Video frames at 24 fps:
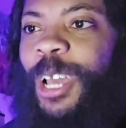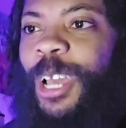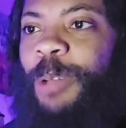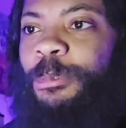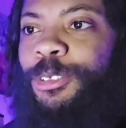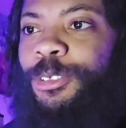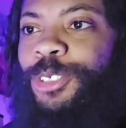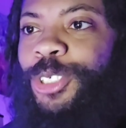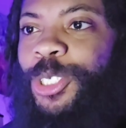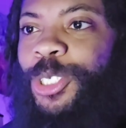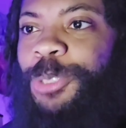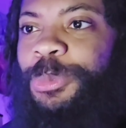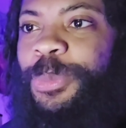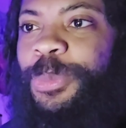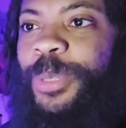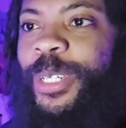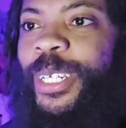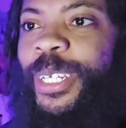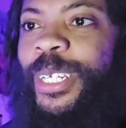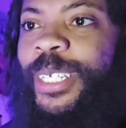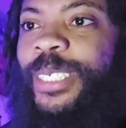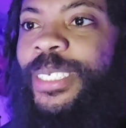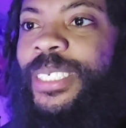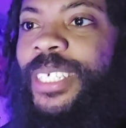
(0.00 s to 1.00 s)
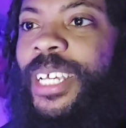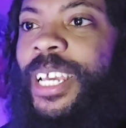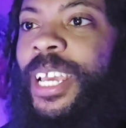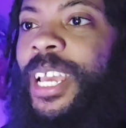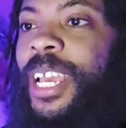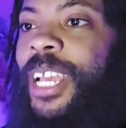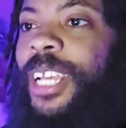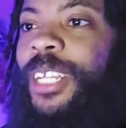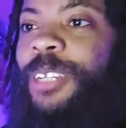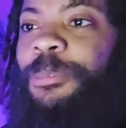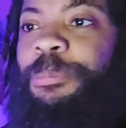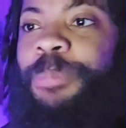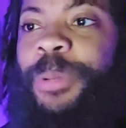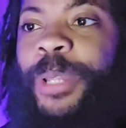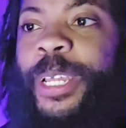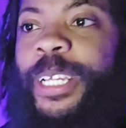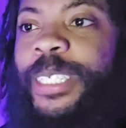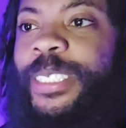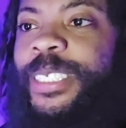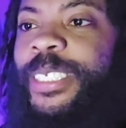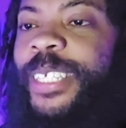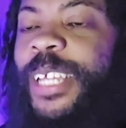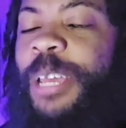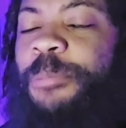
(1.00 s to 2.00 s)
I'm assuming because
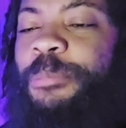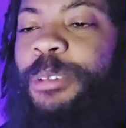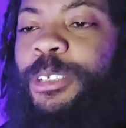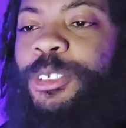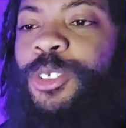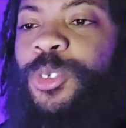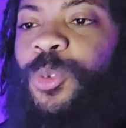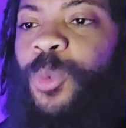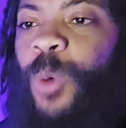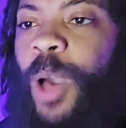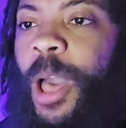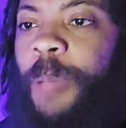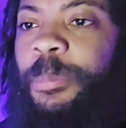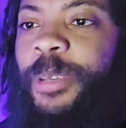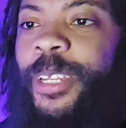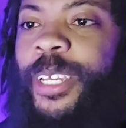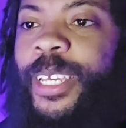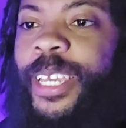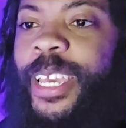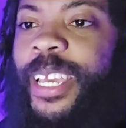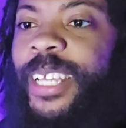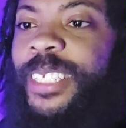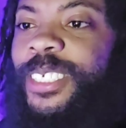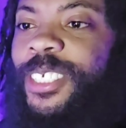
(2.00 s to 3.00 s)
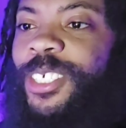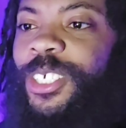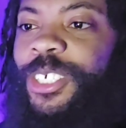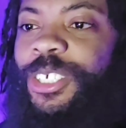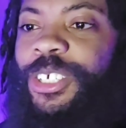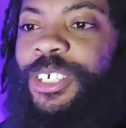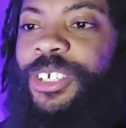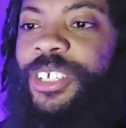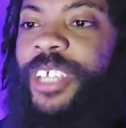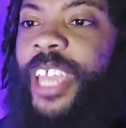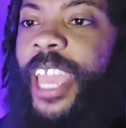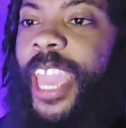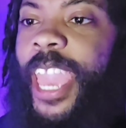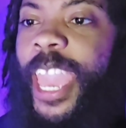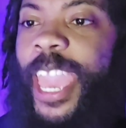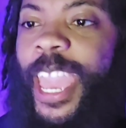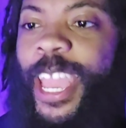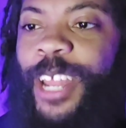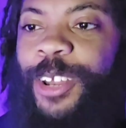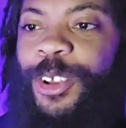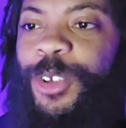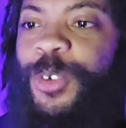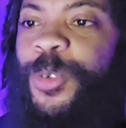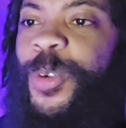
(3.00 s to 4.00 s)
Places have been swapped again, so you
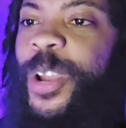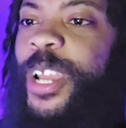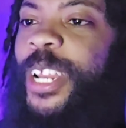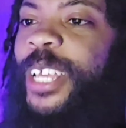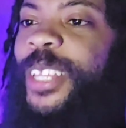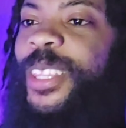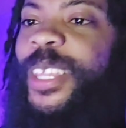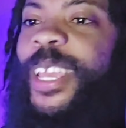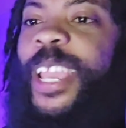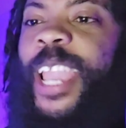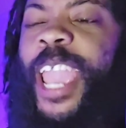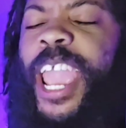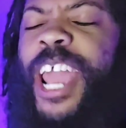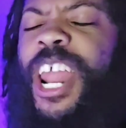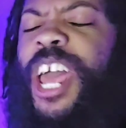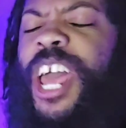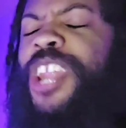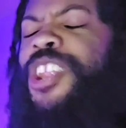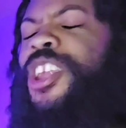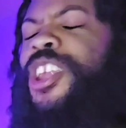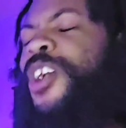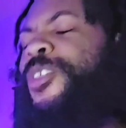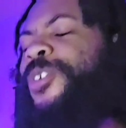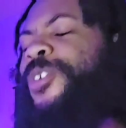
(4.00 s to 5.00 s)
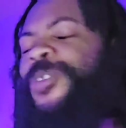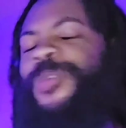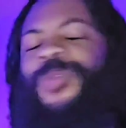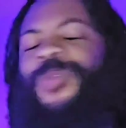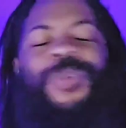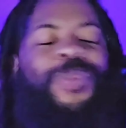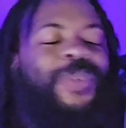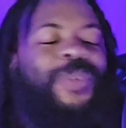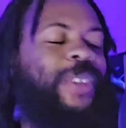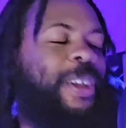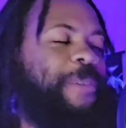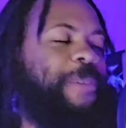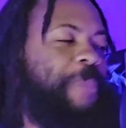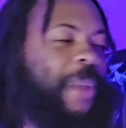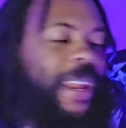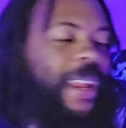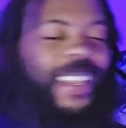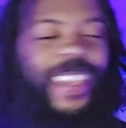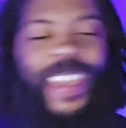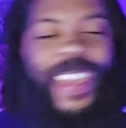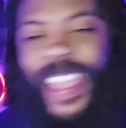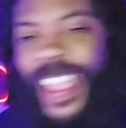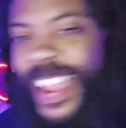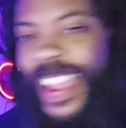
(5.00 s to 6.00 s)
can't do anything. And another flipping
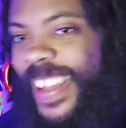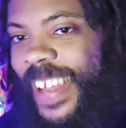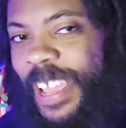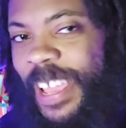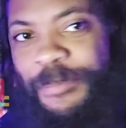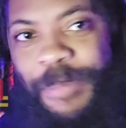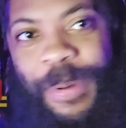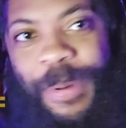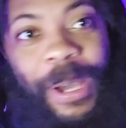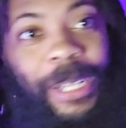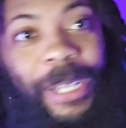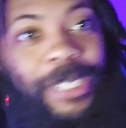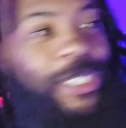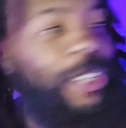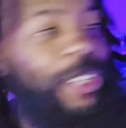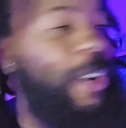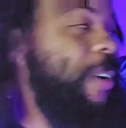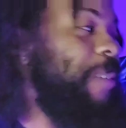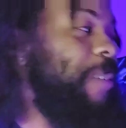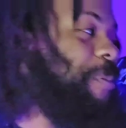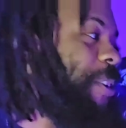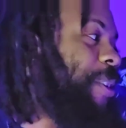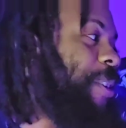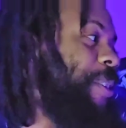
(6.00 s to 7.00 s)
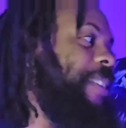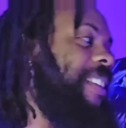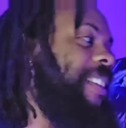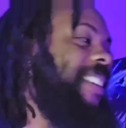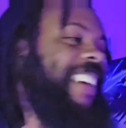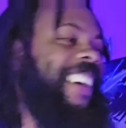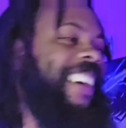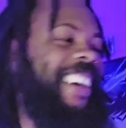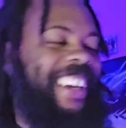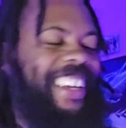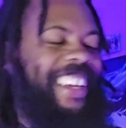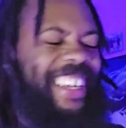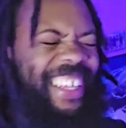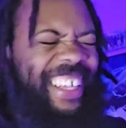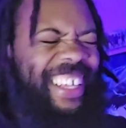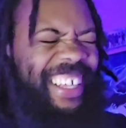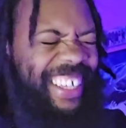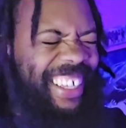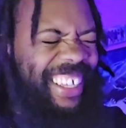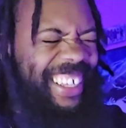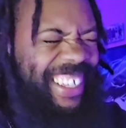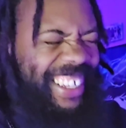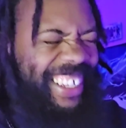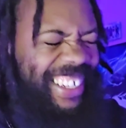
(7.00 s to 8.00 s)
kidney punch. No, dude.
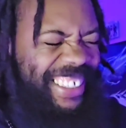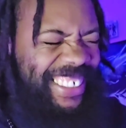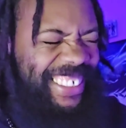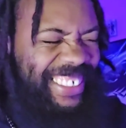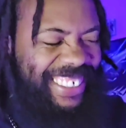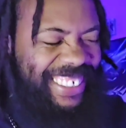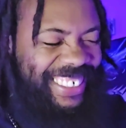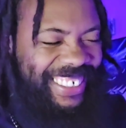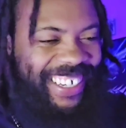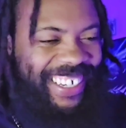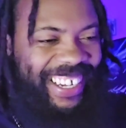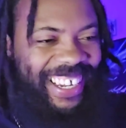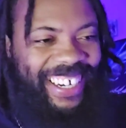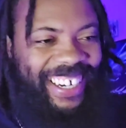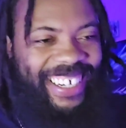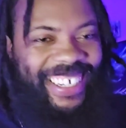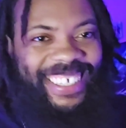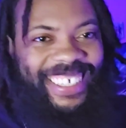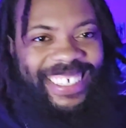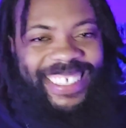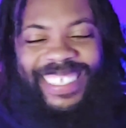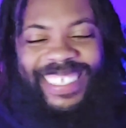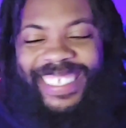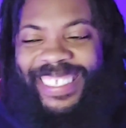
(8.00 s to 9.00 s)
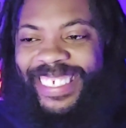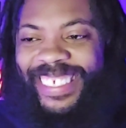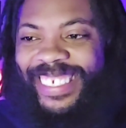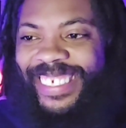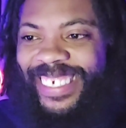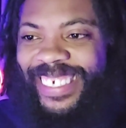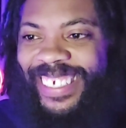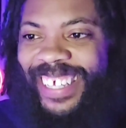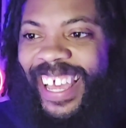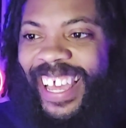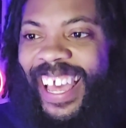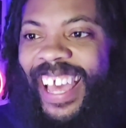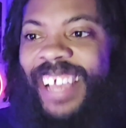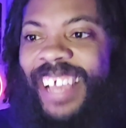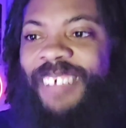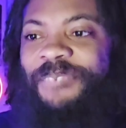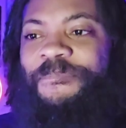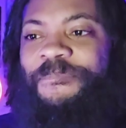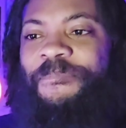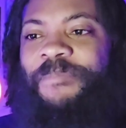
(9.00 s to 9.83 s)
He's trying to kill this guy.